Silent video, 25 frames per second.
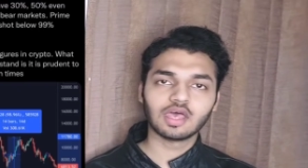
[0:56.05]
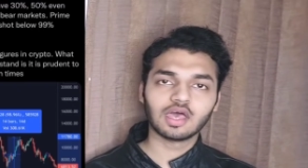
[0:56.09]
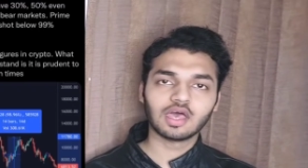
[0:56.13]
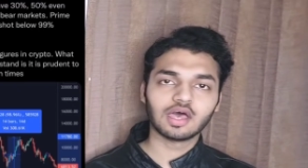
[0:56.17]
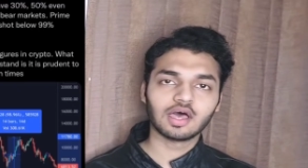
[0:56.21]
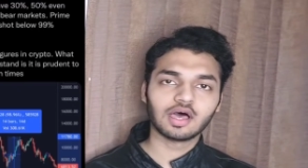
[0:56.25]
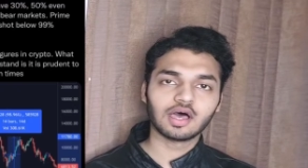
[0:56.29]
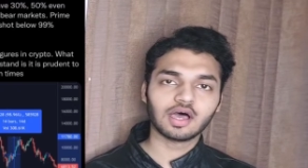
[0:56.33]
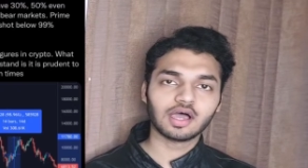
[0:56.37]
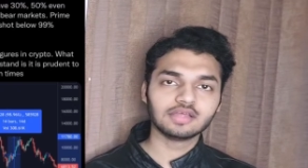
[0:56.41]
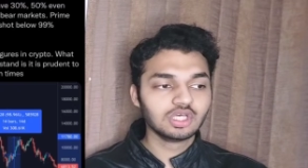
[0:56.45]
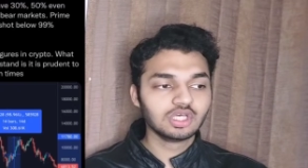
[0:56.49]

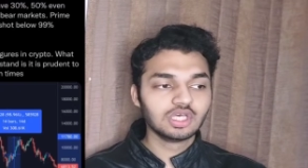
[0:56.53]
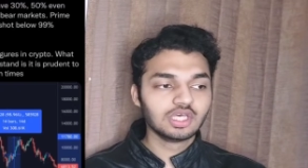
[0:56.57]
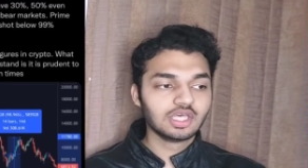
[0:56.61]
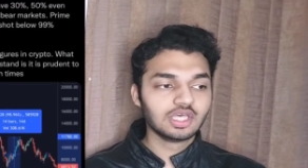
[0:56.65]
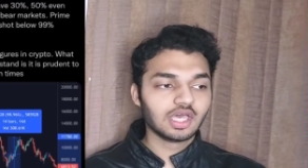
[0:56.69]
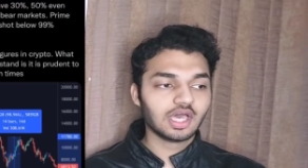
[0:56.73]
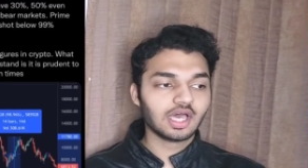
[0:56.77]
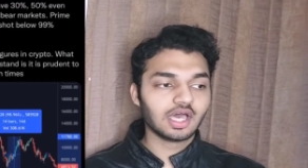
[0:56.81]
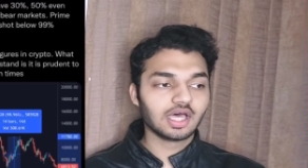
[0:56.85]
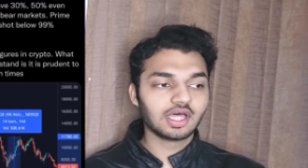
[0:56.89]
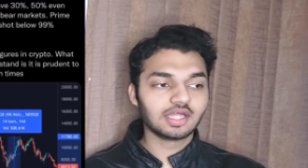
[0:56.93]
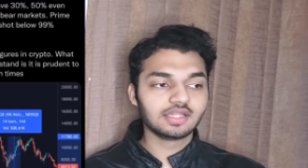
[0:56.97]
Uh,
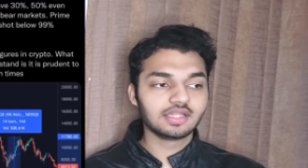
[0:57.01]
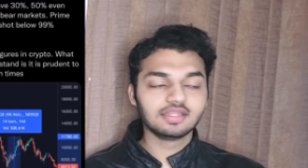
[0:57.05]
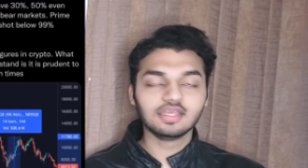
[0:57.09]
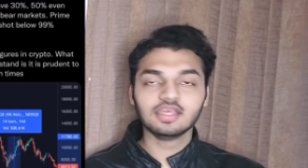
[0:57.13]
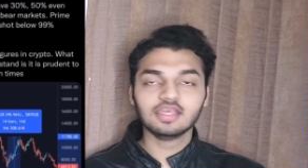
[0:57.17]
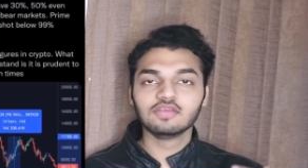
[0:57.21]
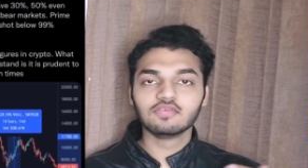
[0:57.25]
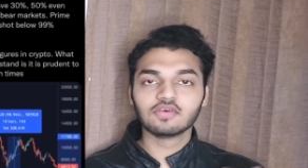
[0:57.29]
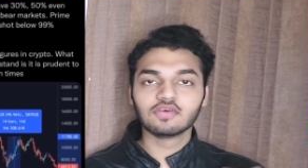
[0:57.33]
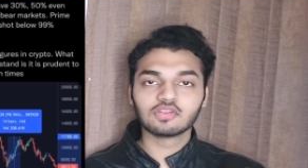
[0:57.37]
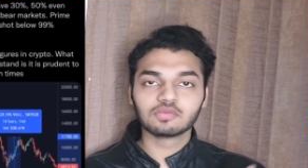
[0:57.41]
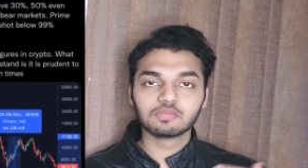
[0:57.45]
and uh,
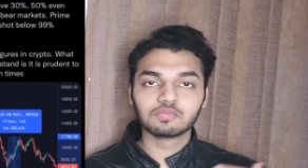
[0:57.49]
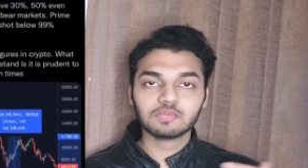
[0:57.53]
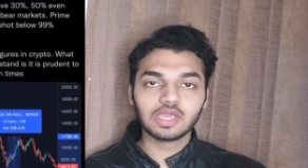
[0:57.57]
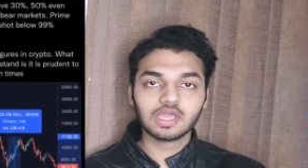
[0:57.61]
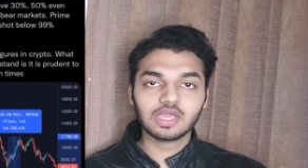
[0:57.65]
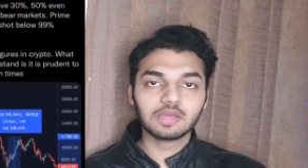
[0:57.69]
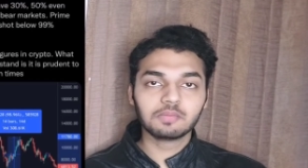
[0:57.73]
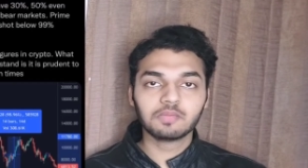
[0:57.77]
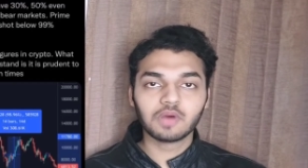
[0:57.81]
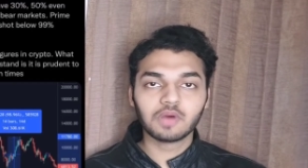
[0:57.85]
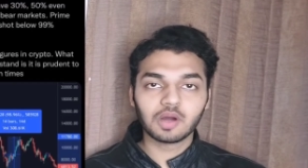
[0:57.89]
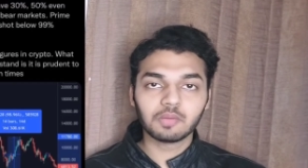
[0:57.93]
it was a
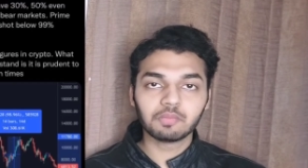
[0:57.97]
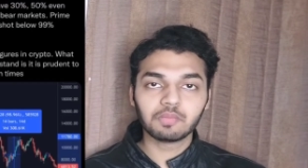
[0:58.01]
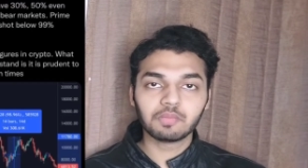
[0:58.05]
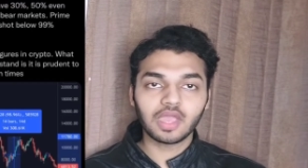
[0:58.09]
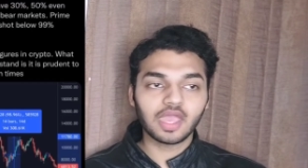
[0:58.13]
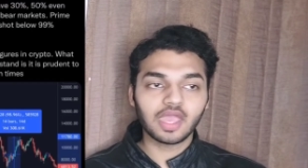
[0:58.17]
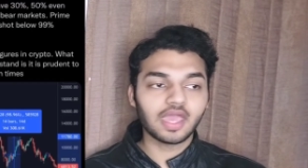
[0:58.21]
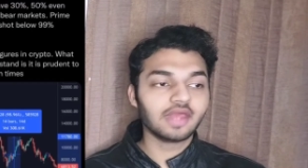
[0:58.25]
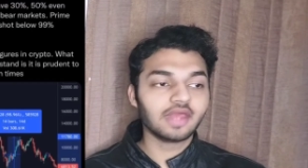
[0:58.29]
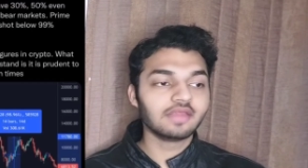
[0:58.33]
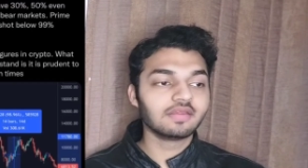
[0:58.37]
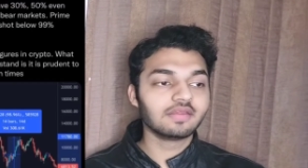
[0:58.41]
big pump,
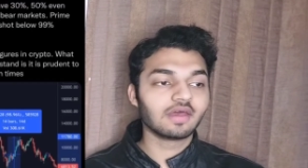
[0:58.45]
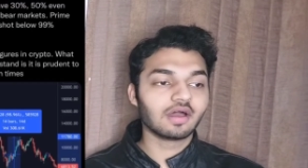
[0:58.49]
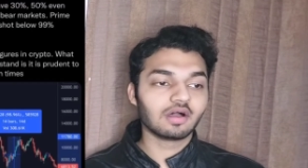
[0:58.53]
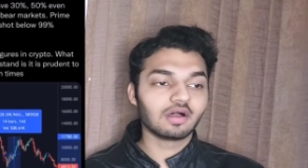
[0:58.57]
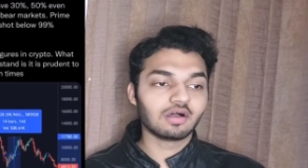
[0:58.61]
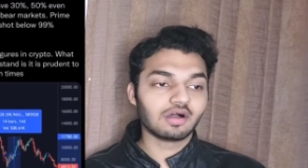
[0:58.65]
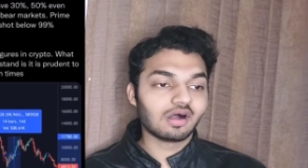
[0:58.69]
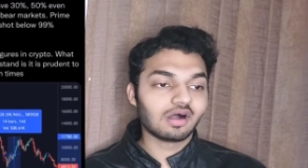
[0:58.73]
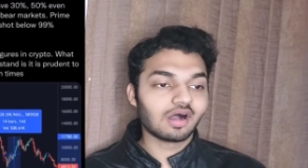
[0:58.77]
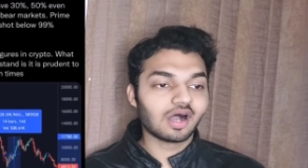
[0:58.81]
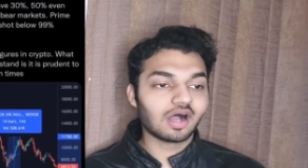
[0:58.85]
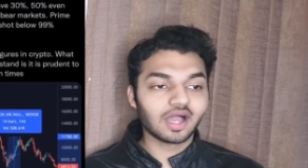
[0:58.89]
and
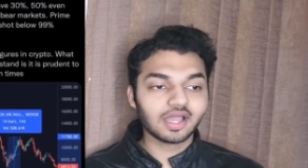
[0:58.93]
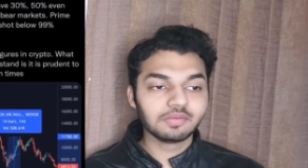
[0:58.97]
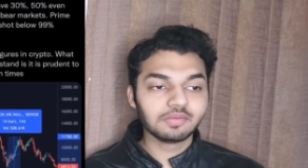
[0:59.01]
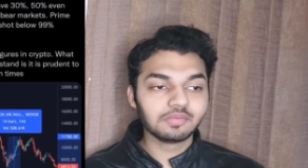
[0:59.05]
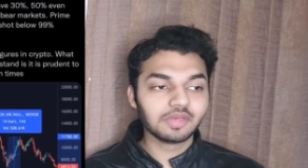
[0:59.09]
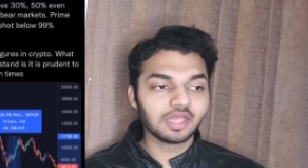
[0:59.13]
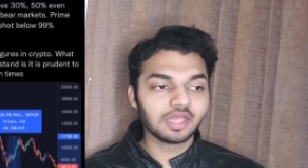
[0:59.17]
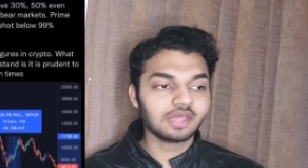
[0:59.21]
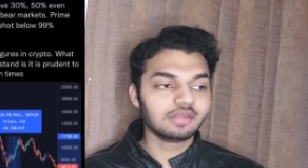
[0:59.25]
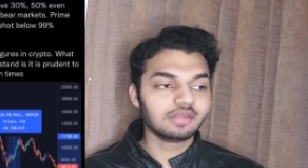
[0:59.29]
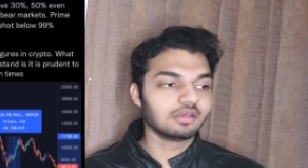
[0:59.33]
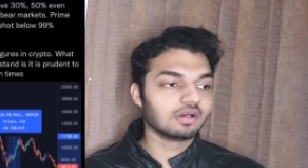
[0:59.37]
I
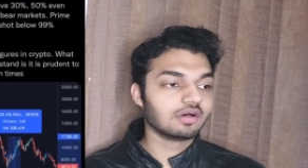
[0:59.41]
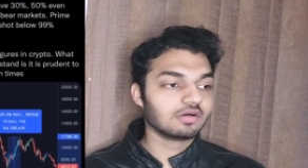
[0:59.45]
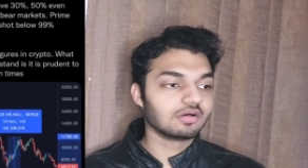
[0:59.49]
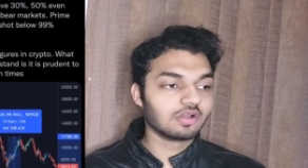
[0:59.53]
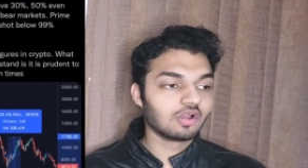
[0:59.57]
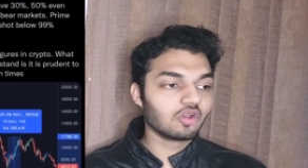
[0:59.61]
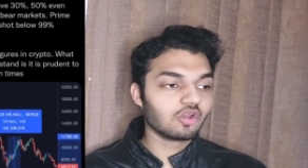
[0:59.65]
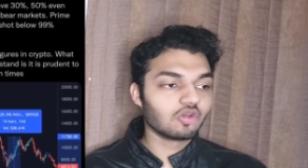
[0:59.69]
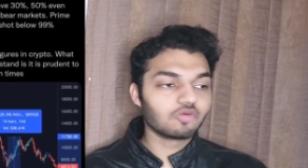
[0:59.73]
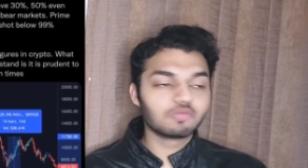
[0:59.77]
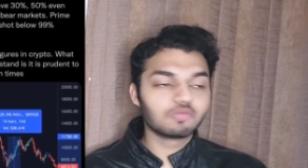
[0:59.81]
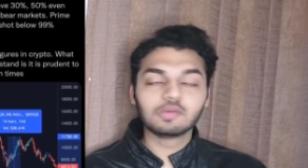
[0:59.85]
made a
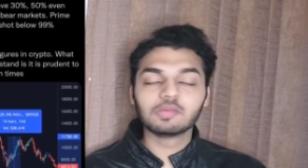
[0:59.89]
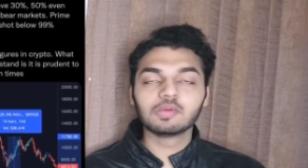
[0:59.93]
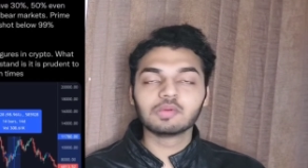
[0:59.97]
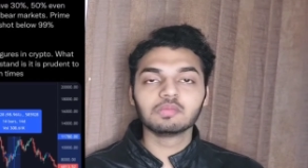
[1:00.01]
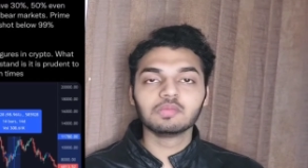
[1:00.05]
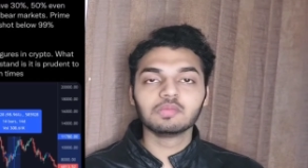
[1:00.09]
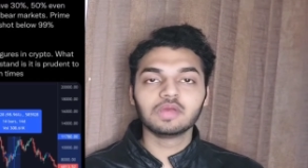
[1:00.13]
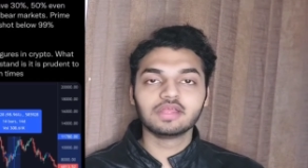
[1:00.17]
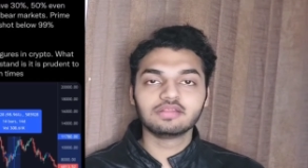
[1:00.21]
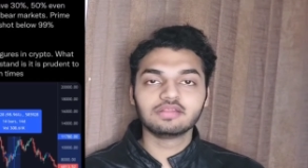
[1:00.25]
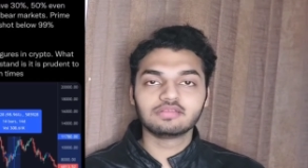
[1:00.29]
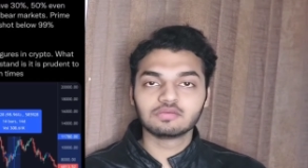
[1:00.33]
lot of people
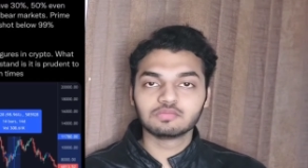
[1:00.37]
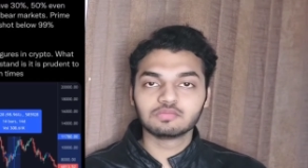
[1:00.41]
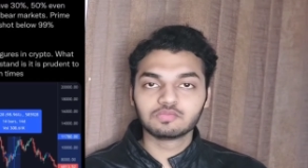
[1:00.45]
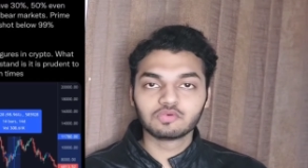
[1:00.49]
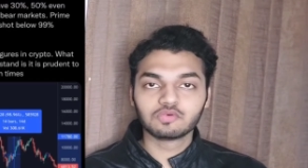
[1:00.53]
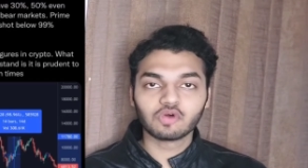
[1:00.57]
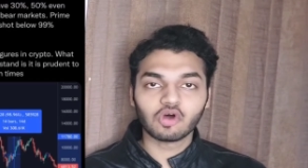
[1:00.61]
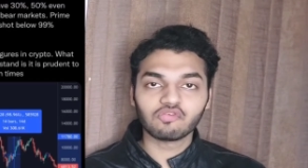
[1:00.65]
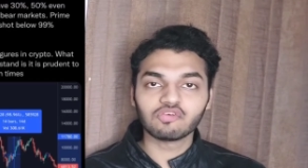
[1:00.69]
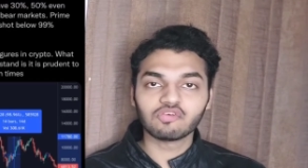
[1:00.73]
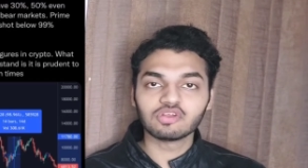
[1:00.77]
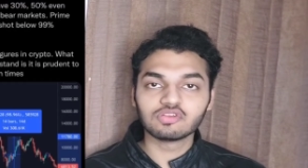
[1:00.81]
made some
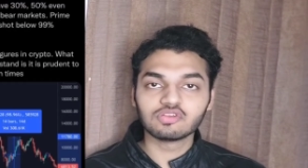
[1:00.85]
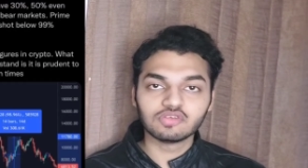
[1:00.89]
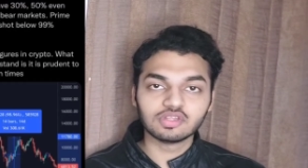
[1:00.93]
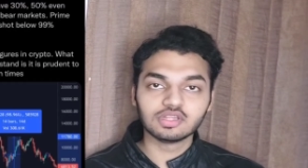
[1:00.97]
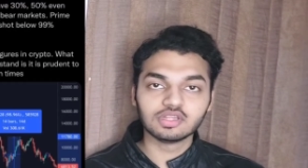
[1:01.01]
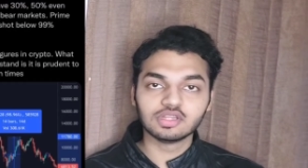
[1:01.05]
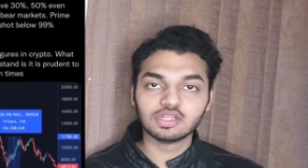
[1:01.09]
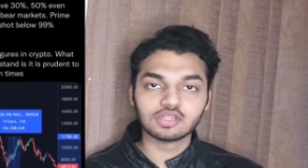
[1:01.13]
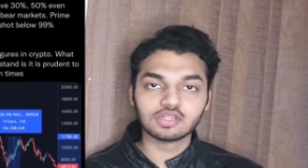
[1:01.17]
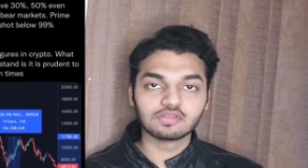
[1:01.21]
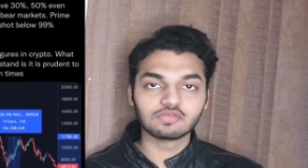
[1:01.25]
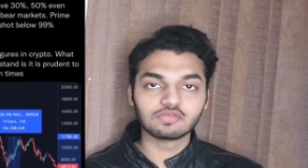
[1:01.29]
profits
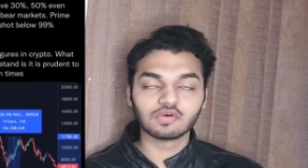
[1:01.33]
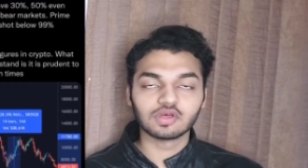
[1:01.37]
with this